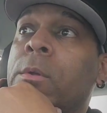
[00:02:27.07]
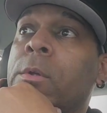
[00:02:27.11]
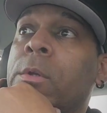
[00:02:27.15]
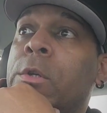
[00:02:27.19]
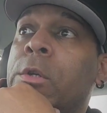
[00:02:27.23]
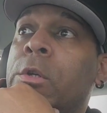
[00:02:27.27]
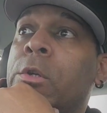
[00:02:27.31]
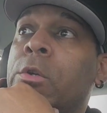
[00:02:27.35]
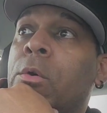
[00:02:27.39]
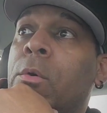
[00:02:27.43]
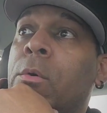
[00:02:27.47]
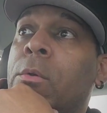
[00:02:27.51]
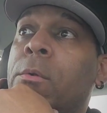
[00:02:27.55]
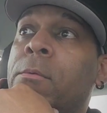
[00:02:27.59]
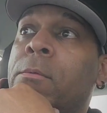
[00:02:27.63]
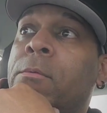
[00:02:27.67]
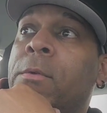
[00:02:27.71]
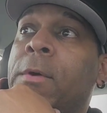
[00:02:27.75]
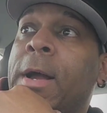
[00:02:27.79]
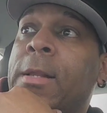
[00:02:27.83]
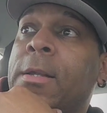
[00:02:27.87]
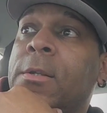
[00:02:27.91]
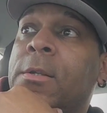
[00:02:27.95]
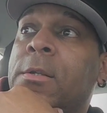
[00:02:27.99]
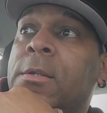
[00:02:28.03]
you know, the
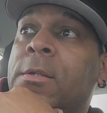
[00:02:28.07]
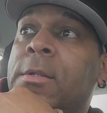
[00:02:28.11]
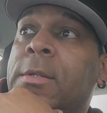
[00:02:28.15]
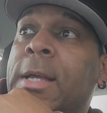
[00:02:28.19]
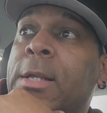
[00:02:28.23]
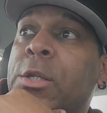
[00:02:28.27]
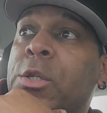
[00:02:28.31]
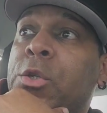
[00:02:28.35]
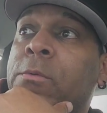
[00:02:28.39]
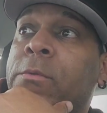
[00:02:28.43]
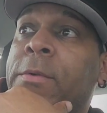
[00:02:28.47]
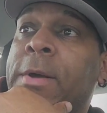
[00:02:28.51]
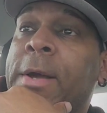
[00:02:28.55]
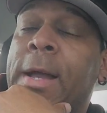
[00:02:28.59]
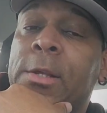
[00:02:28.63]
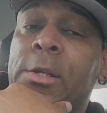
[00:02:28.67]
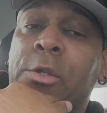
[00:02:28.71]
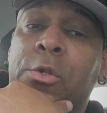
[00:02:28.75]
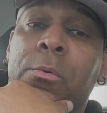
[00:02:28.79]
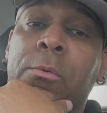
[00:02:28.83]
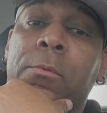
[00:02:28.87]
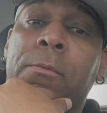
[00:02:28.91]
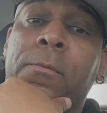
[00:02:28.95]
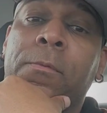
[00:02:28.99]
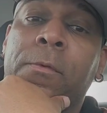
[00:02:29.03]
fights that you've had
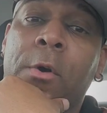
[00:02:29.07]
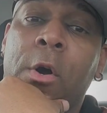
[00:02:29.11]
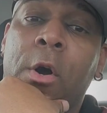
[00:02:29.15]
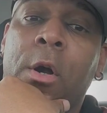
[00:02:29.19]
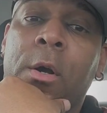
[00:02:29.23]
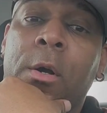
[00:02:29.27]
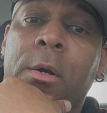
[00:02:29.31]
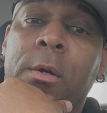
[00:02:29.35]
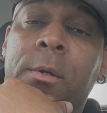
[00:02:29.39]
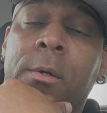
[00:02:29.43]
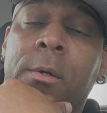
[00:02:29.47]
so far,